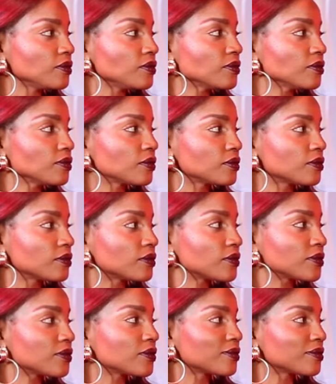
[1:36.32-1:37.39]

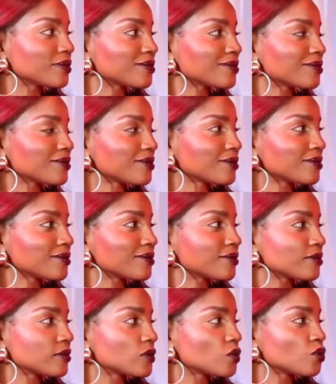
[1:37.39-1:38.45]

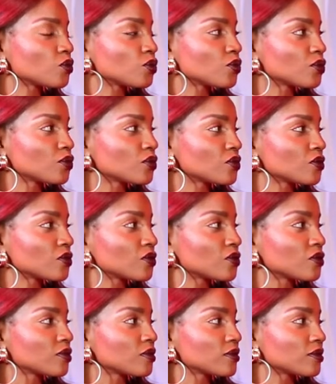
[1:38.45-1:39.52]

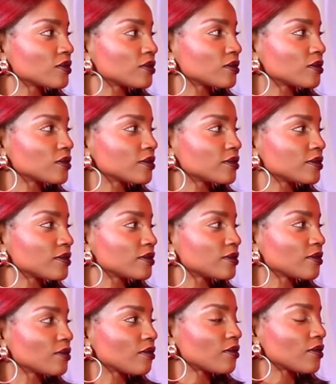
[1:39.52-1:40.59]

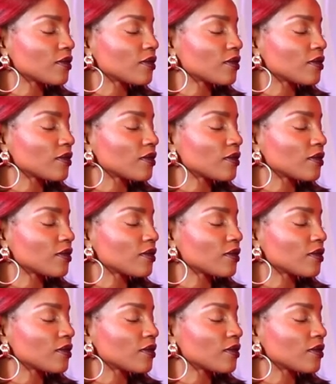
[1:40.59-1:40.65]
This person isn't speaking.